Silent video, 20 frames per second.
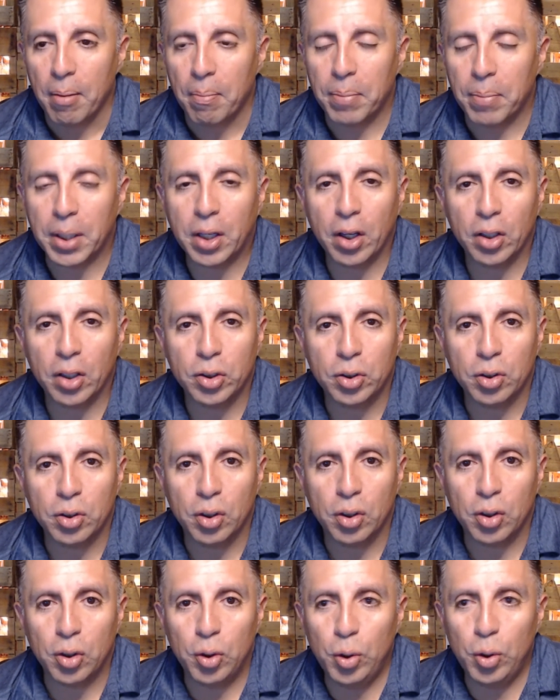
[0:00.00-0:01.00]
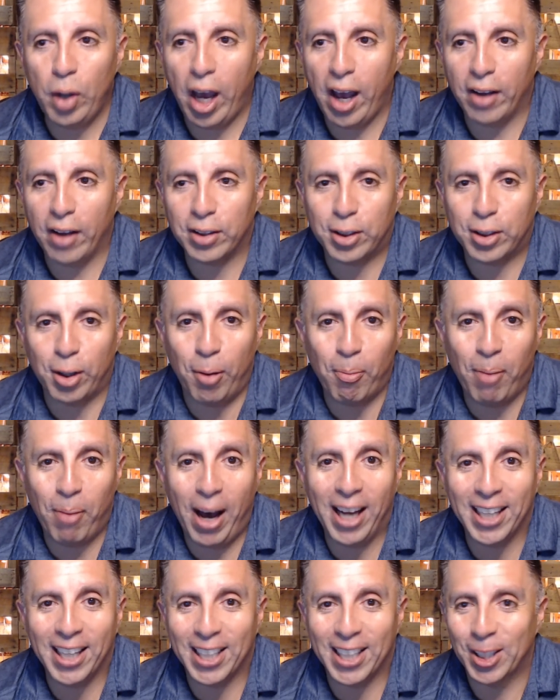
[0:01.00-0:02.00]
Because you have
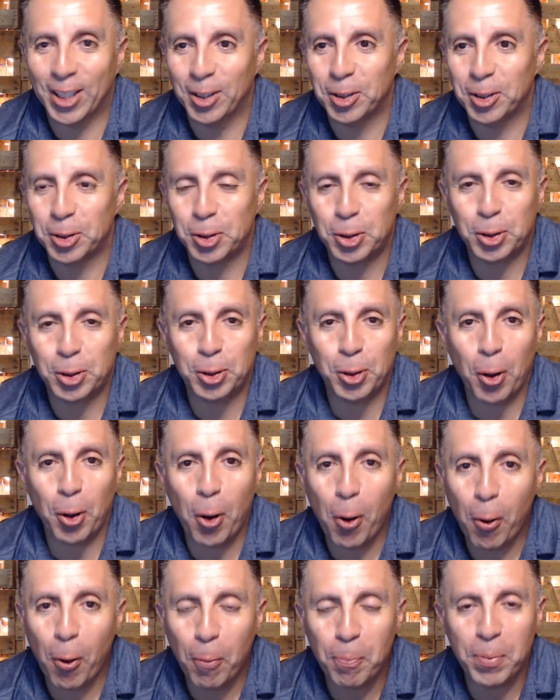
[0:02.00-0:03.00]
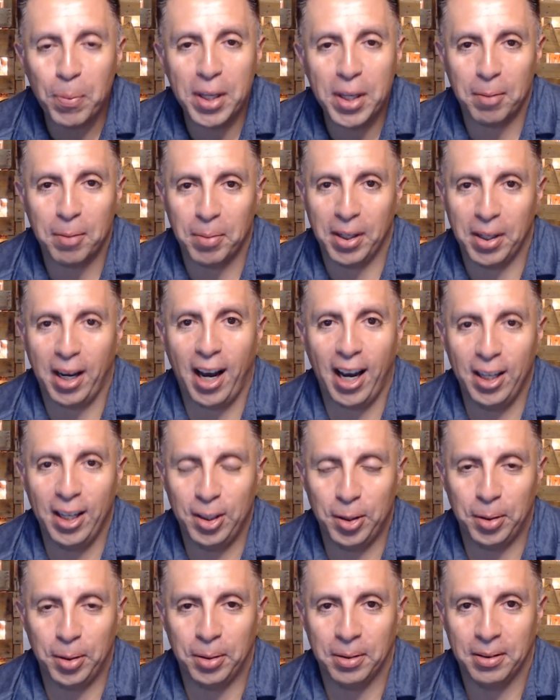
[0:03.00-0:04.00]
somebody who's so big
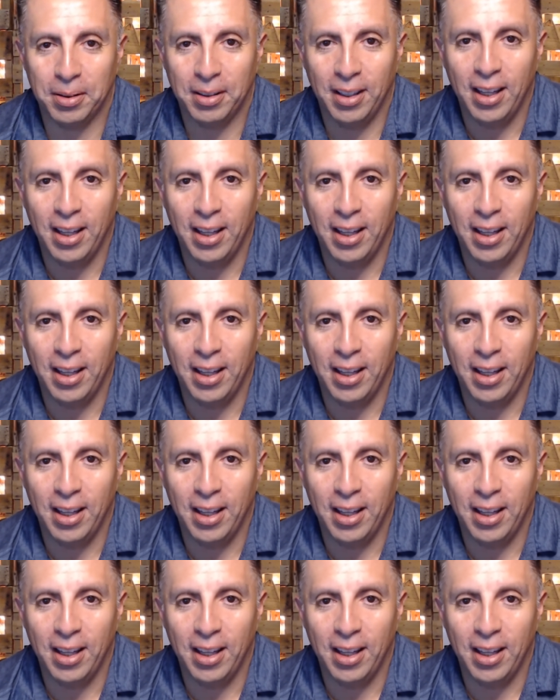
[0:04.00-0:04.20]
behind you.